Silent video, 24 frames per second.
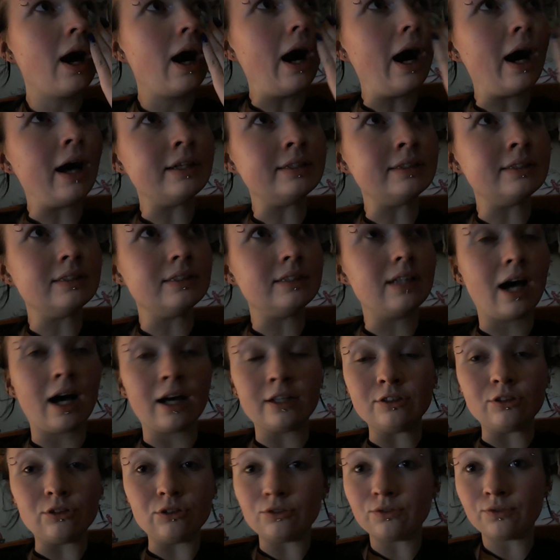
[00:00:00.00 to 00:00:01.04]
And
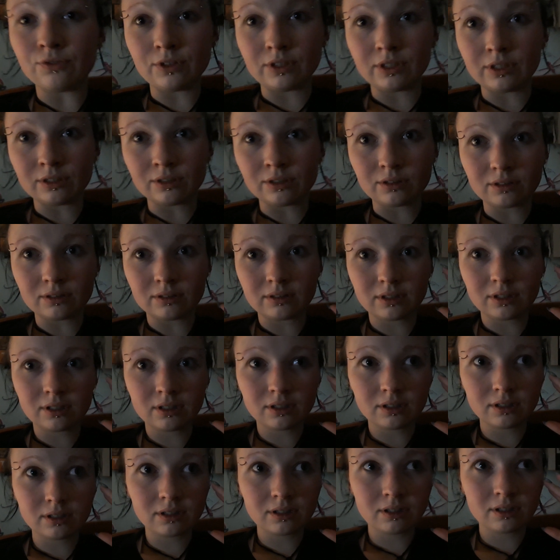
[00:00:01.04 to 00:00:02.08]
I do feel
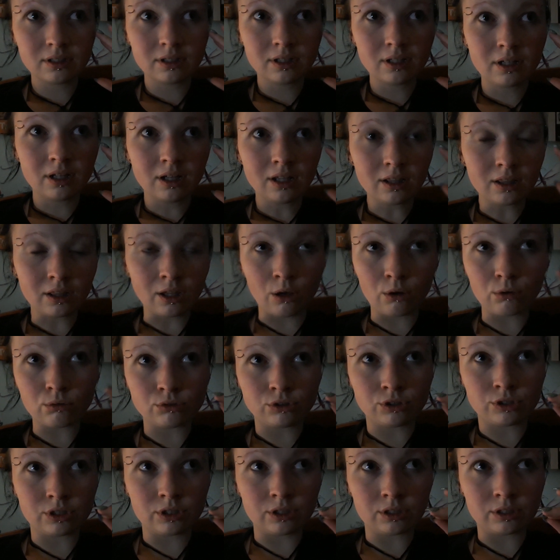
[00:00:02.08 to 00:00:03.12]

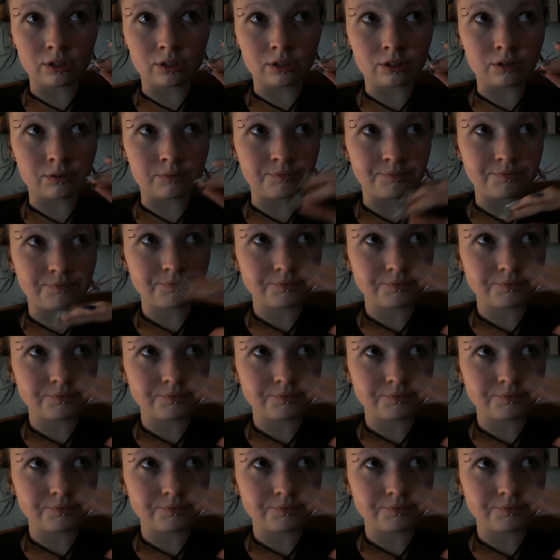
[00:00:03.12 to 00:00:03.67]
loads, like,